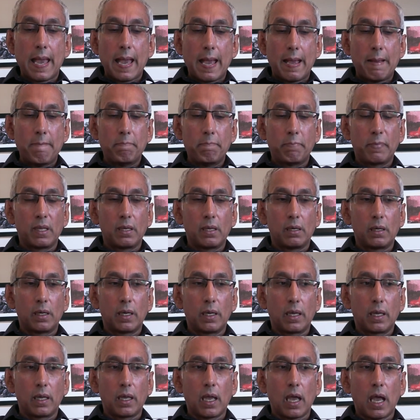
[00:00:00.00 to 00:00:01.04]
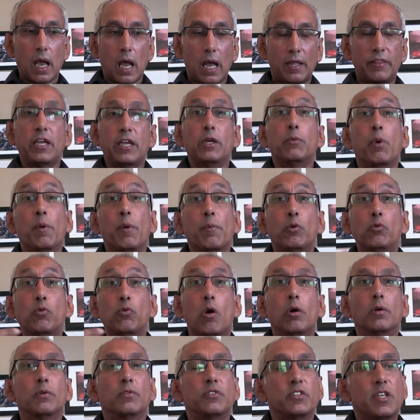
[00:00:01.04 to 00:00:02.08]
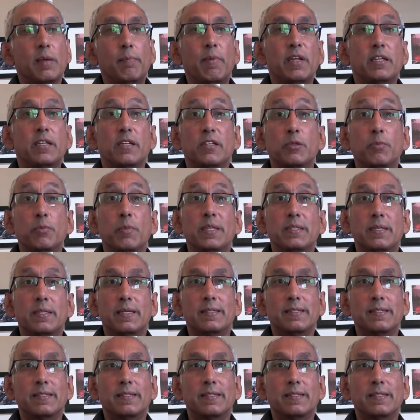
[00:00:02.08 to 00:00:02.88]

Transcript: Um, I think it would be wrong simply to dismiss